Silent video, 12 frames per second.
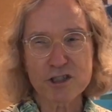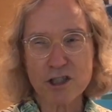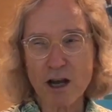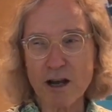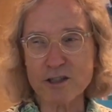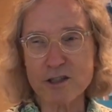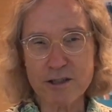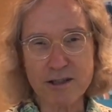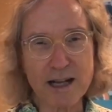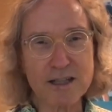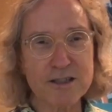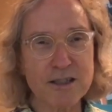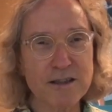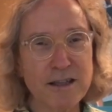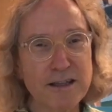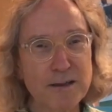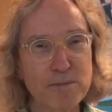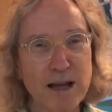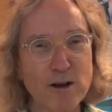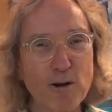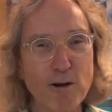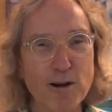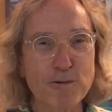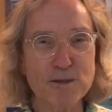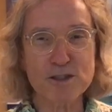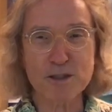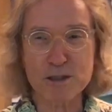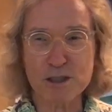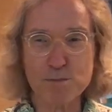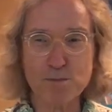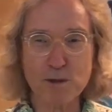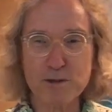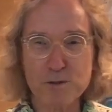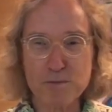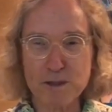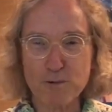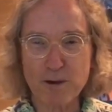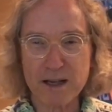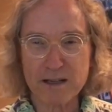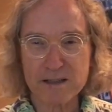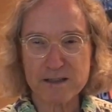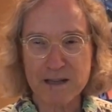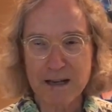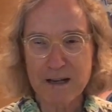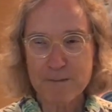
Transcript: touch. Now that's the thing about Horowitz that just blows me away, is